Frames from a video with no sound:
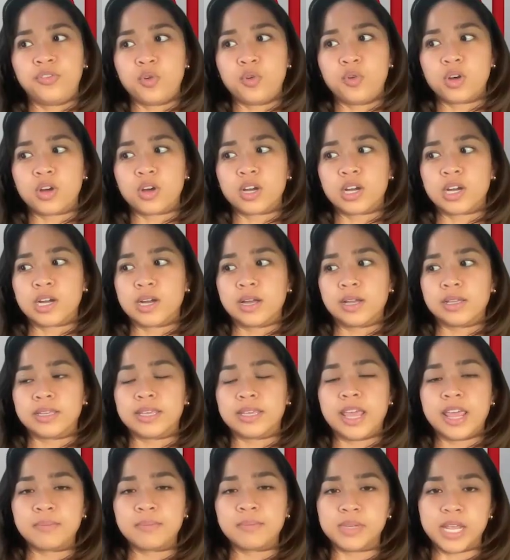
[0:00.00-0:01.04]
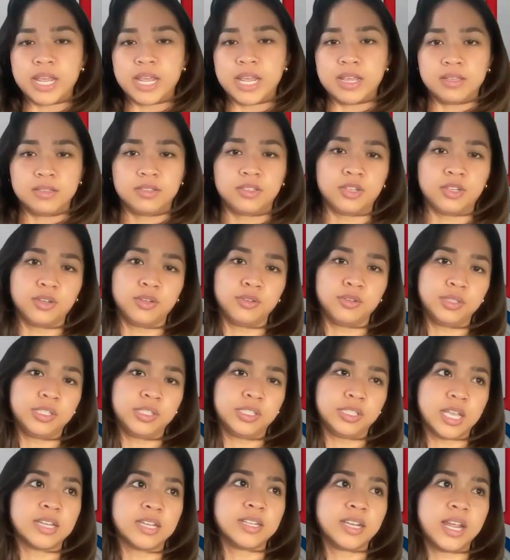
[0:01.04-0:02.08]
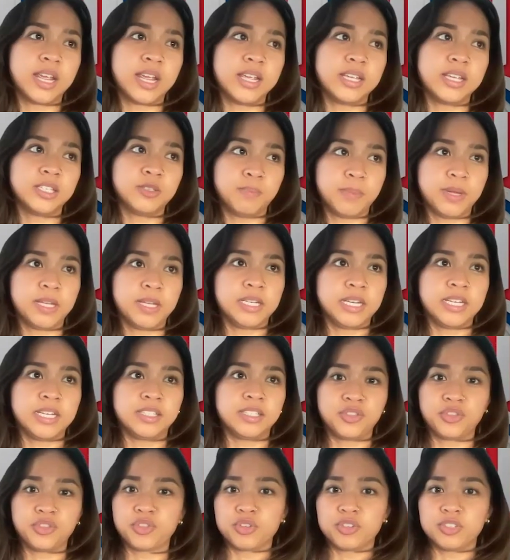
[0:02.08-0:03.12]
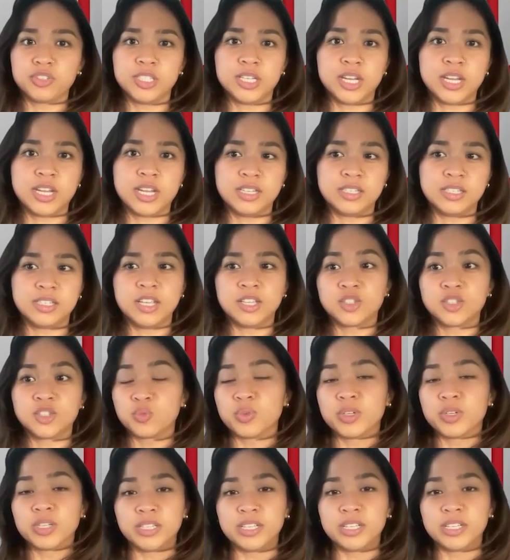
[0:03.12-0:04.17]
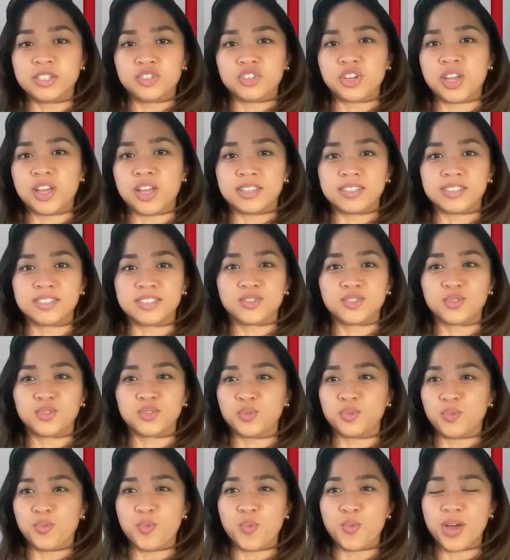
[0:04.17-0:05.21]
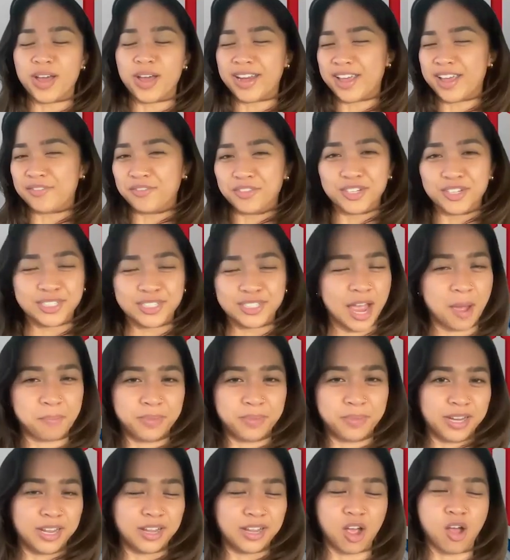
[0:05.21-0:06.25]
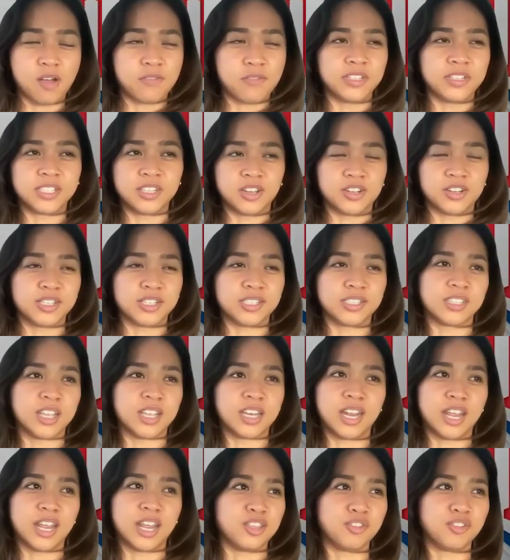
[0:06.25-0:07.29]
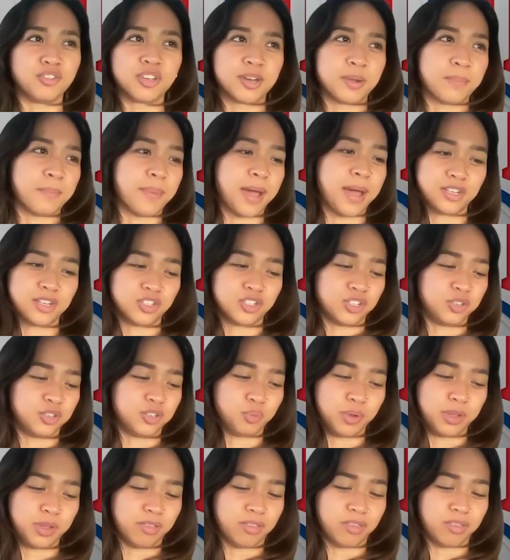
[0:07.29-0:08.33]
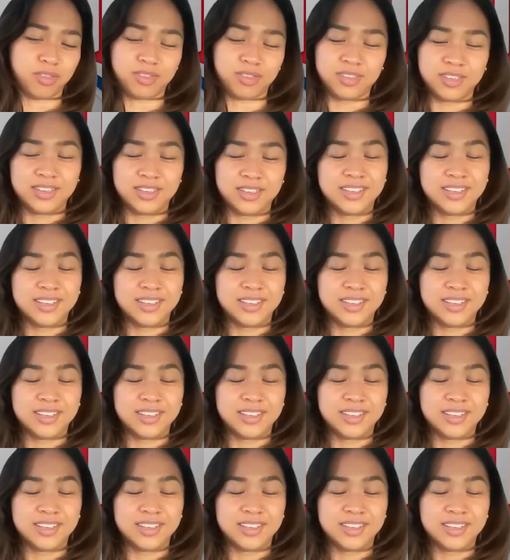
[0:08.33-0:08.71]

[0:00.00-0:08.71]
for game days, so Sundays, Mondays, and Thursdays, it's really just whatever's happening. Obviously, on a Sunday, you could imagine with